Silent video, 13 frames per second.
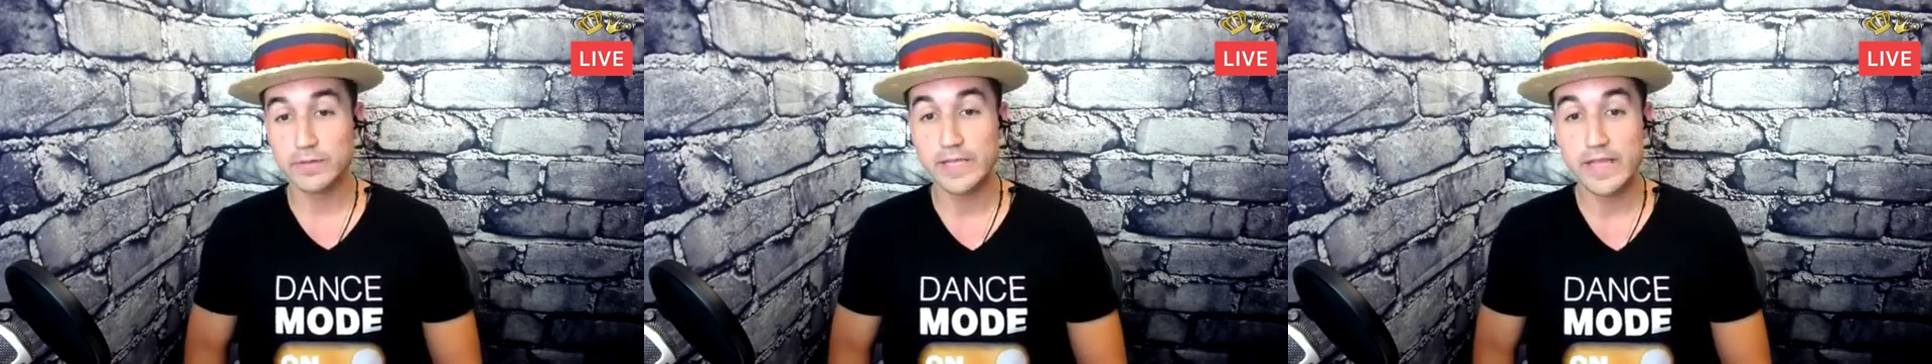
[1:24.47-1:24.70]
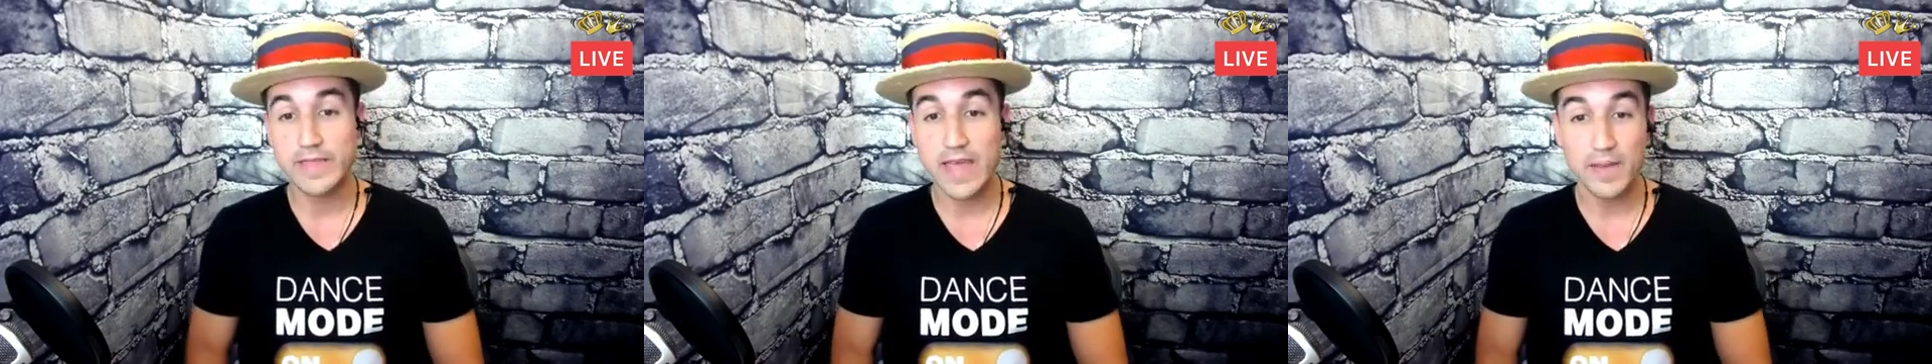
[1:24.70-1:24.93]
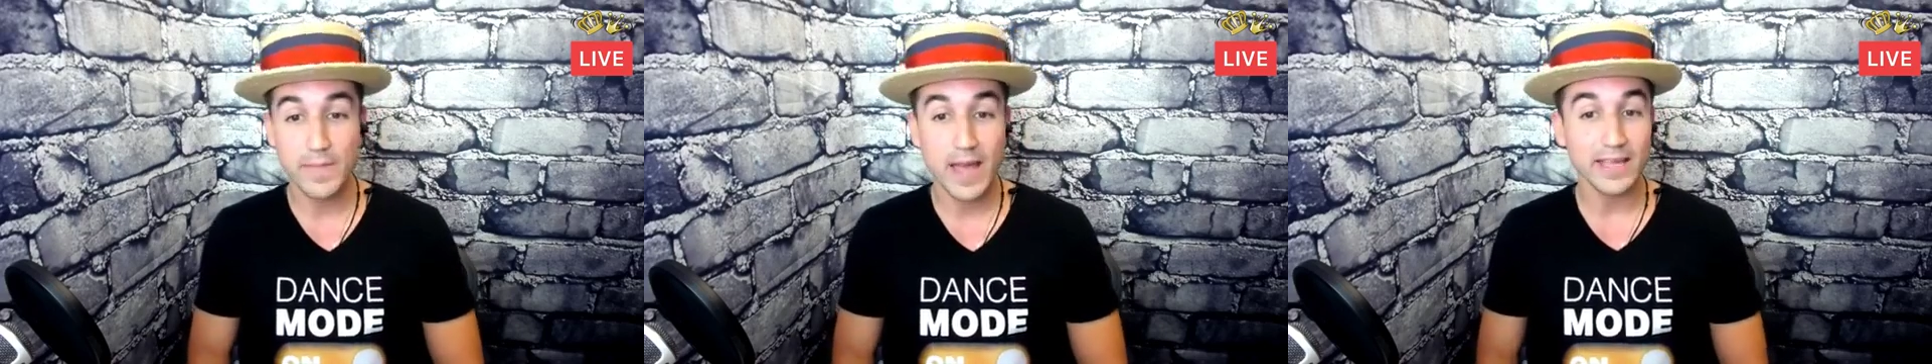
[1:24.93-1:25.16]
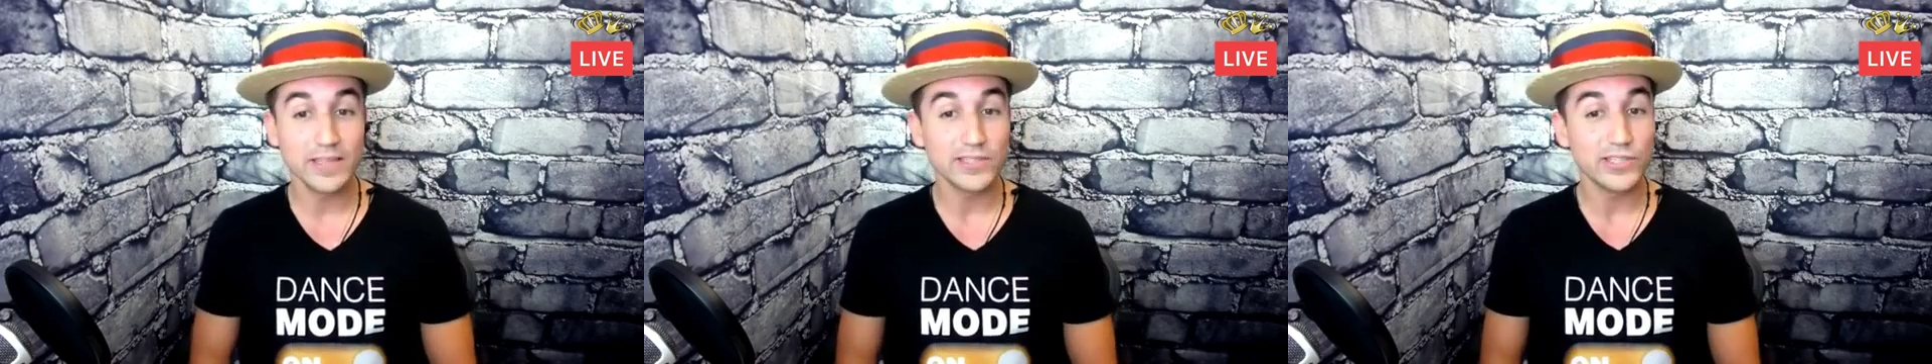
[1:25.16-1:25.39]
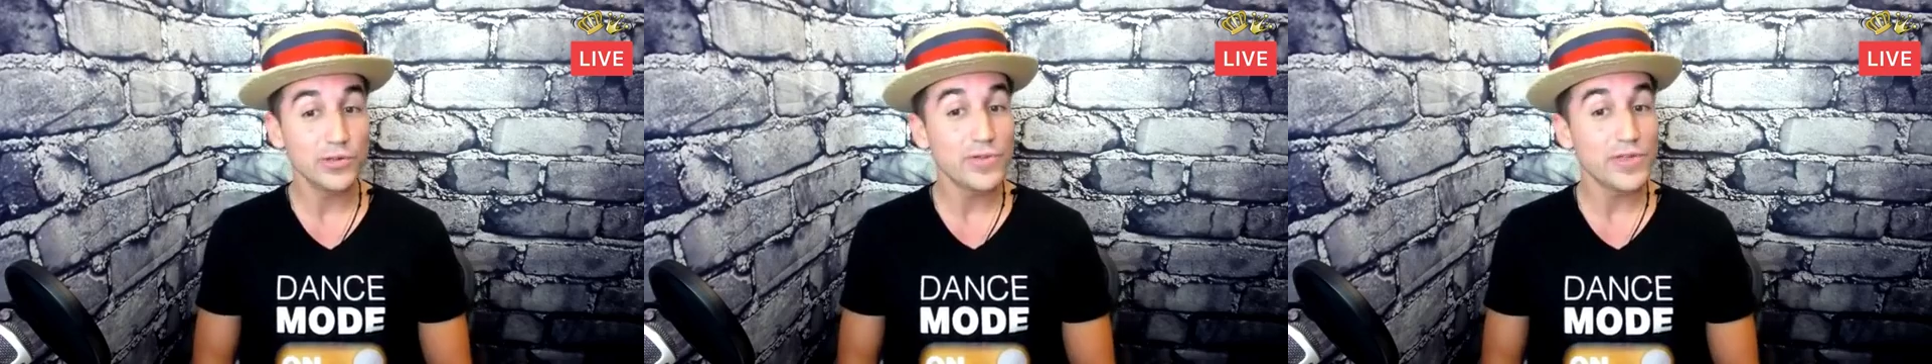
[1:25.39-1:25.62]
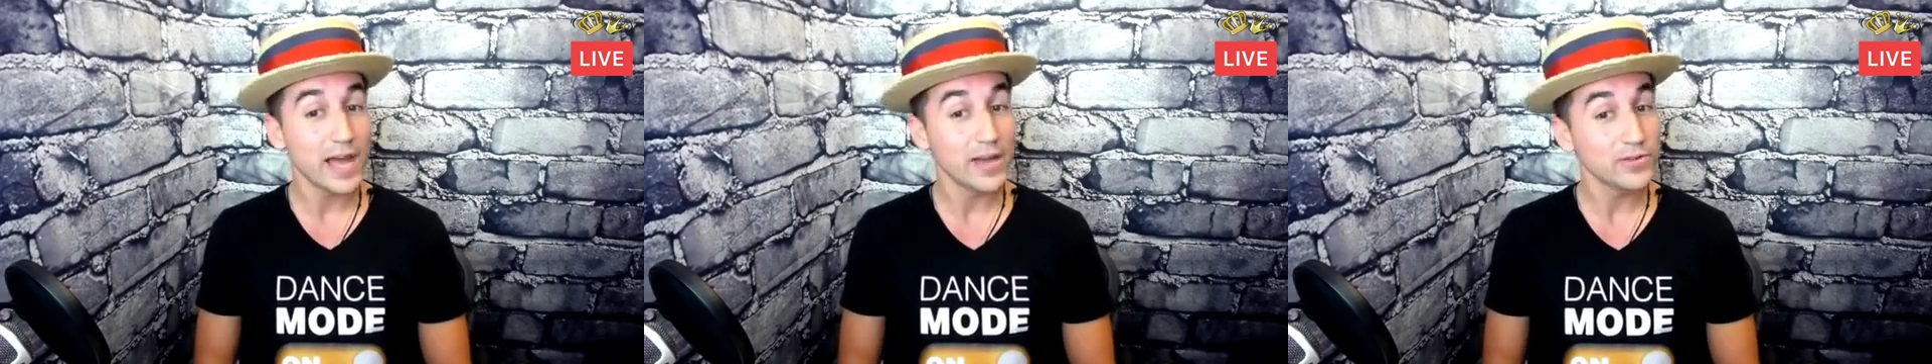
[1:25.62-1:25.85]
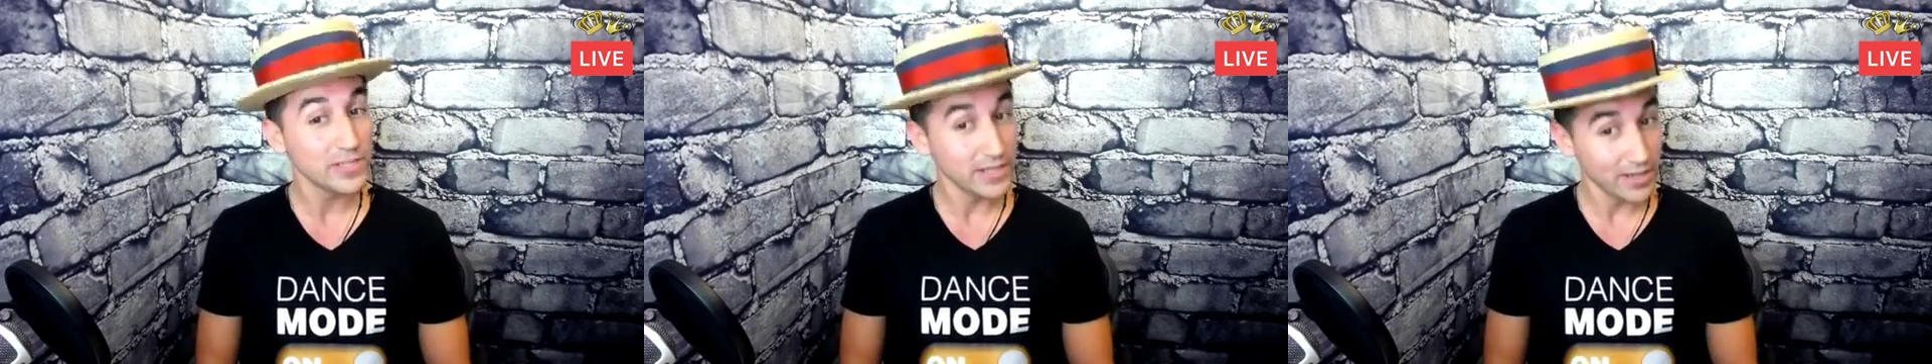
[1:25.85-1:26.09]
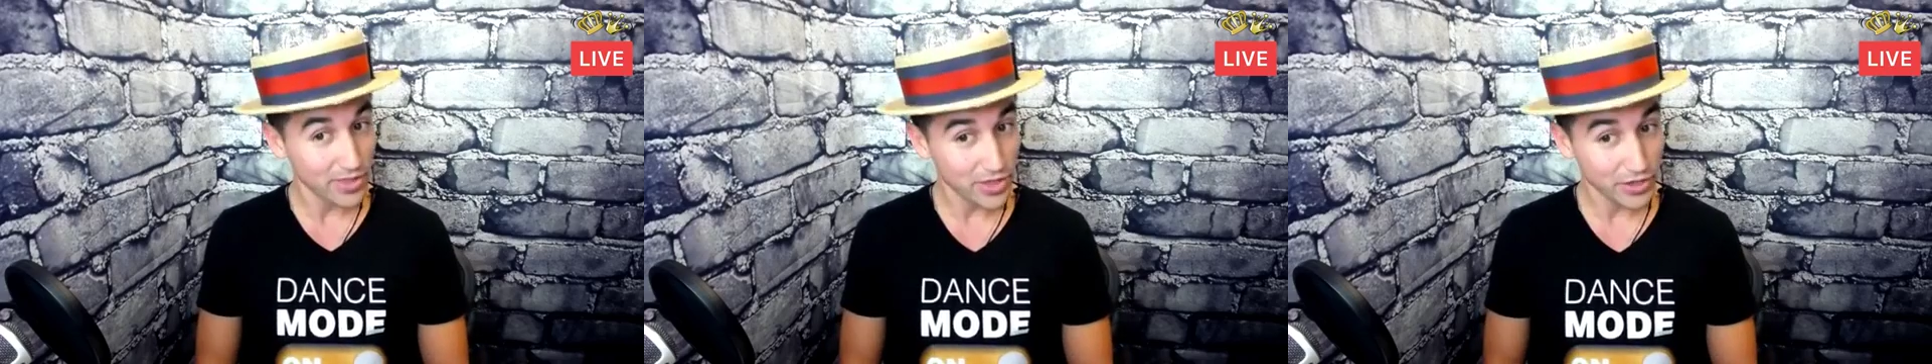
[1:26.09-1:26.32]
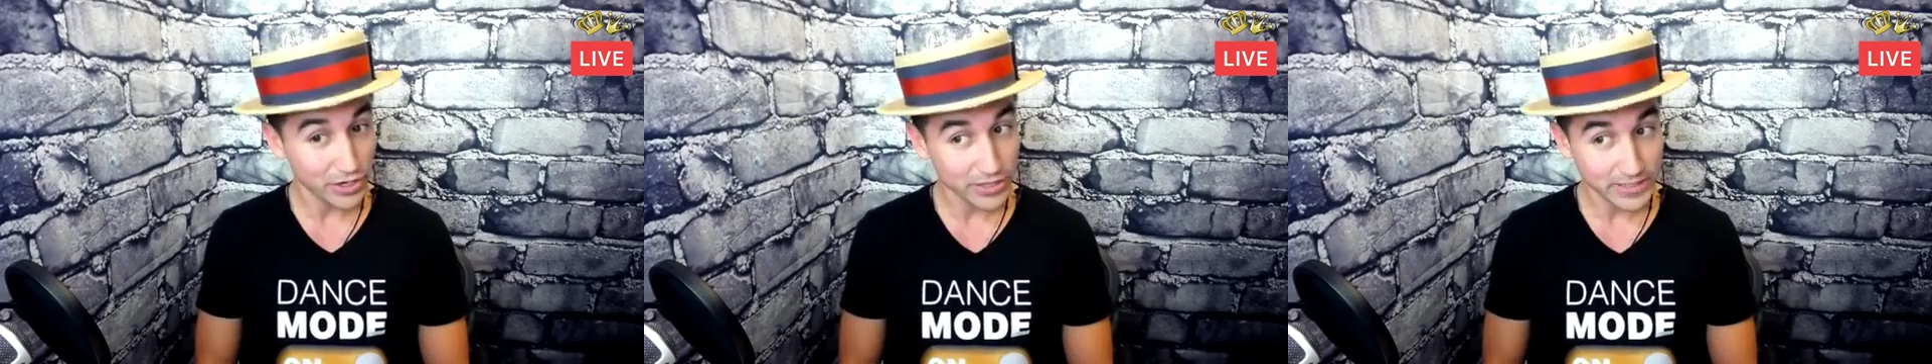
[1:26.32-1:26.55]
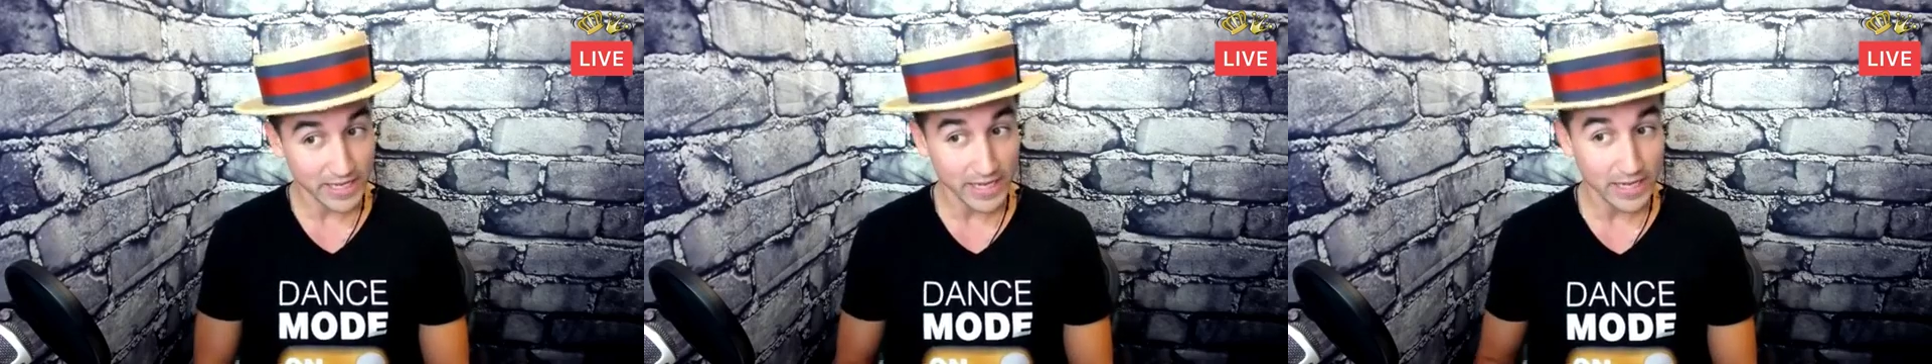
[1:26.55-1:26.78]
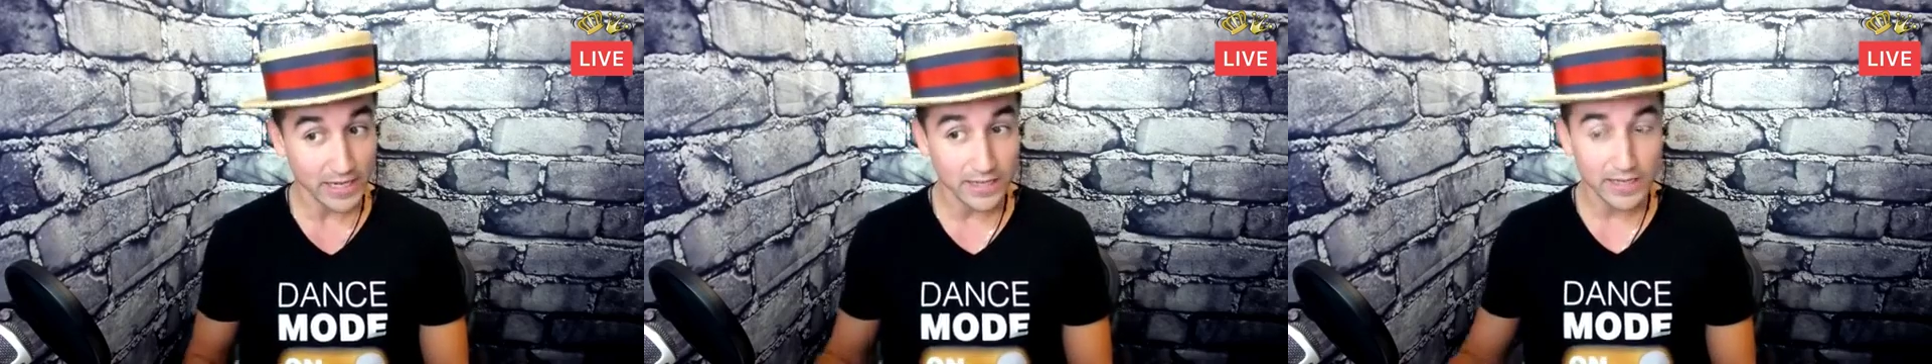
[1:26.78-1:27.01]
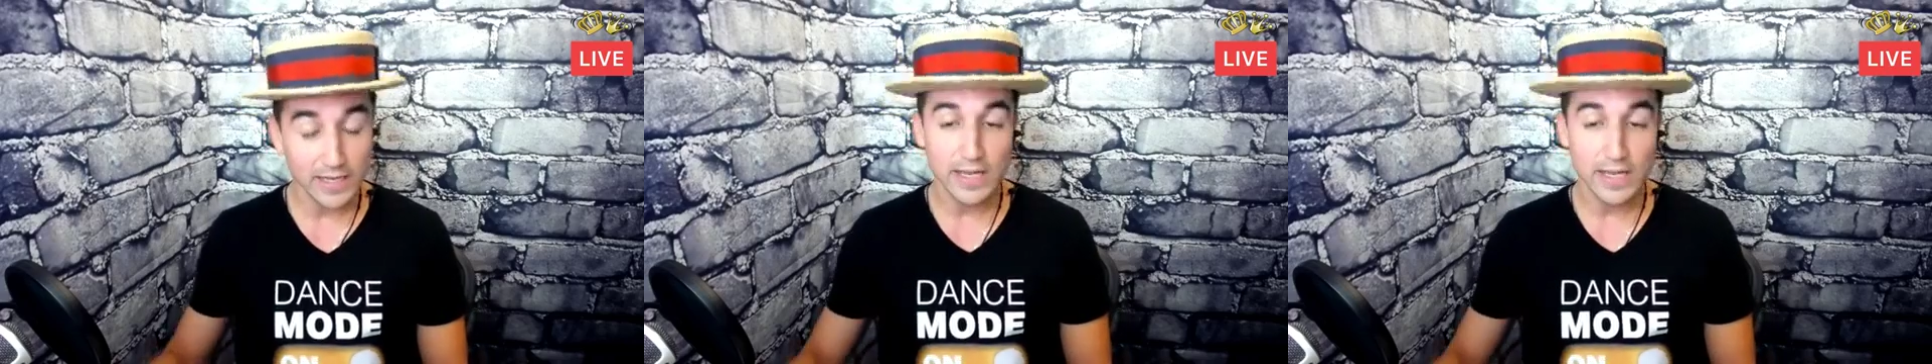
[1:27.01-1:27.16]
Did that back in 2013.